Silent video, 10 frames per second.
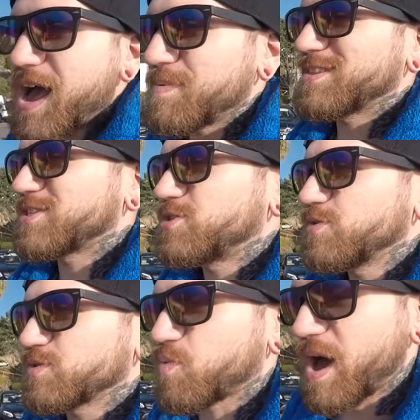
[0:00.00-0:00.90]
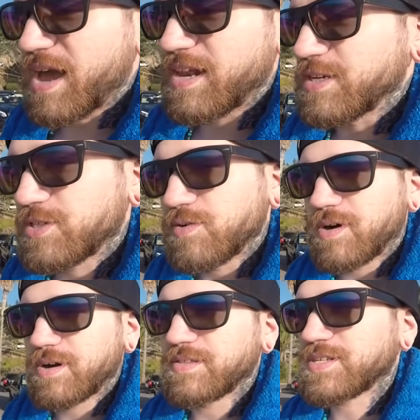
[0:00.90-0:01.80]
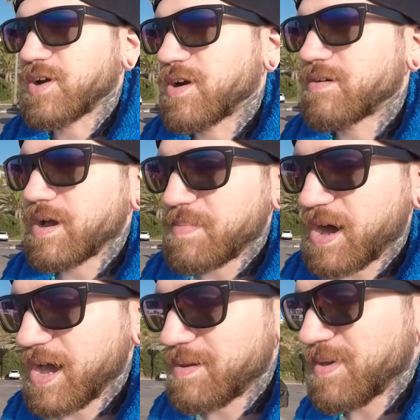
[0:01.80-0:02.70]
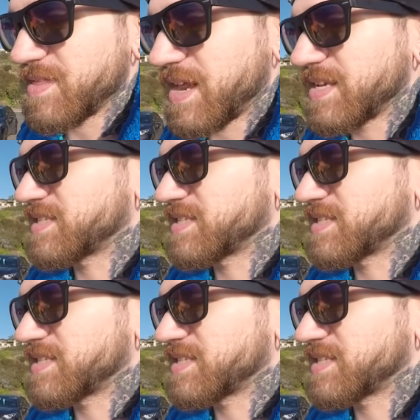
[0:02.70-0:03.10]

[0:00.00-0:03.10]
I bet this dude is whacking it so hard in this car right behind me that